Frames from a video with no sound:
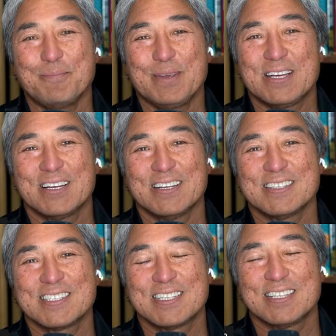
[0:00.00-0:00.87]

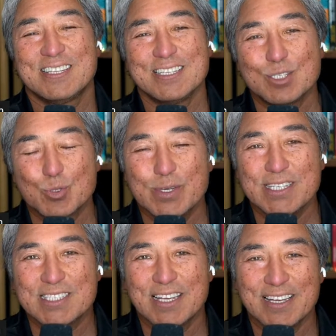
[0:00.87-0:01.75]
because this
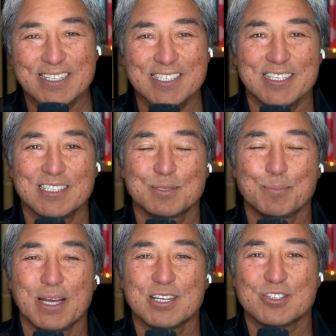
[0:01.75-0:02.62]
week's guest is
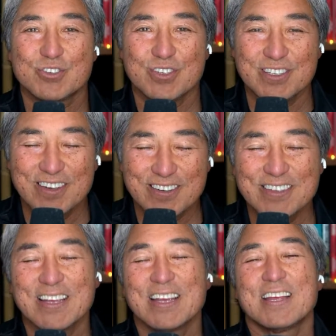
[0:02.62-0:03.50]
Mike
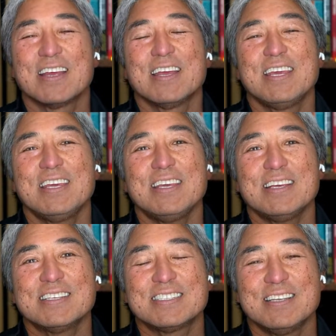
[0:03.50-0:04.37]
Strinyard.
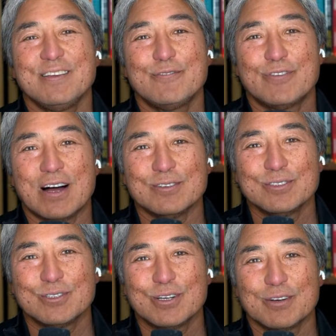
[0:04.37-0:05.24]
He is the
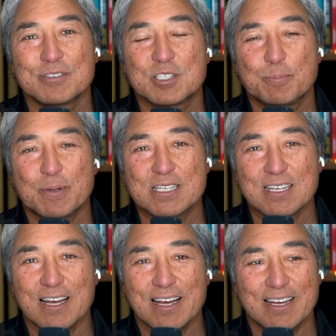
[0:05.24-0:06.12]
founder of
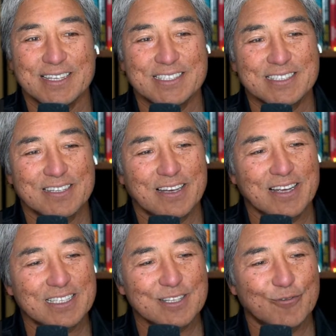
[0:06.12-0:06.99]
Specialized, I
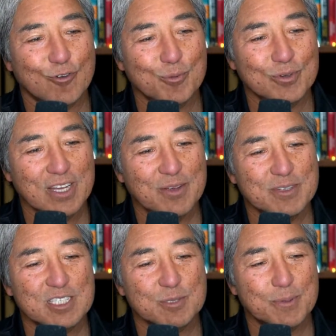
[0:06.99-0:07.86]
guess the formal name
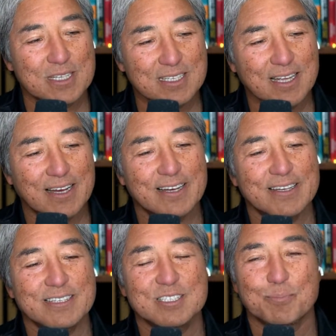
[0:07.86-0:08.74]
is
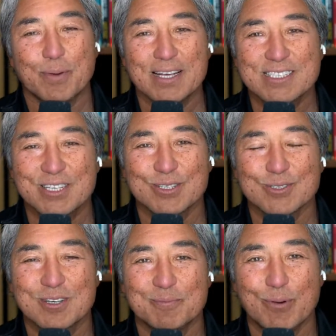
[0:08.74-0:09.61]
Specialized
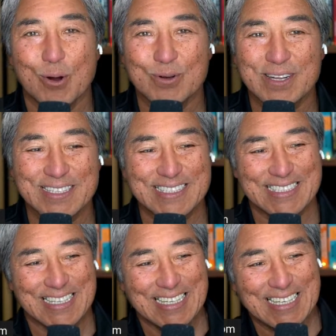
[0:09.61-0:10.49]
Bicycle
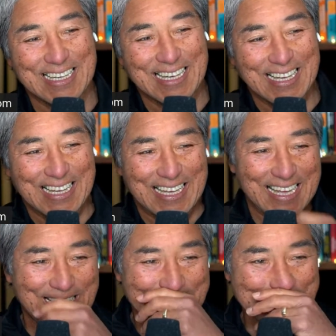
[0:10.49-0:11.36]
Components.
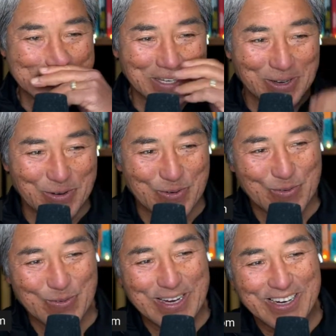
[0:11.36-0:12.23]
And so
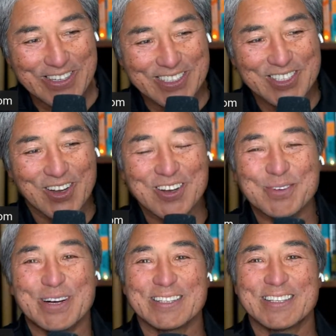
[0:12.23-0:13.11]
we are going to talk
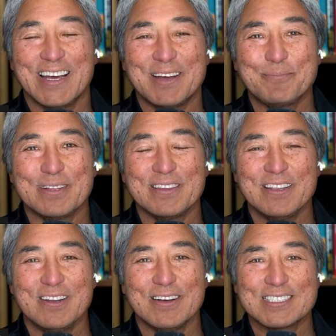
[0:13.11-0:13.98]
about that. But,
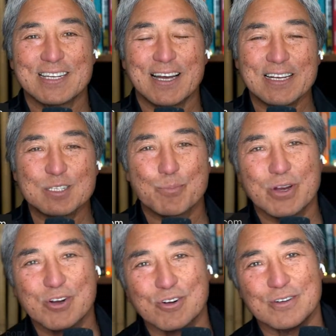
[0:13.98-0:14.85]
as an
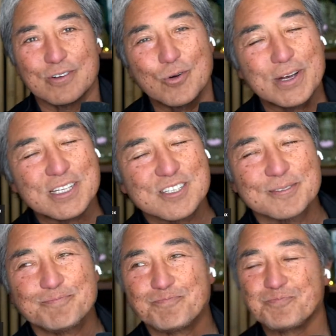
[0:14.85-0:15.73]
icebreaker of a
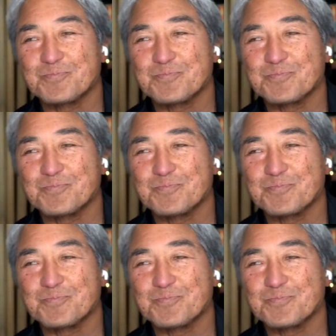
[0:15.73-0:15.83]
question,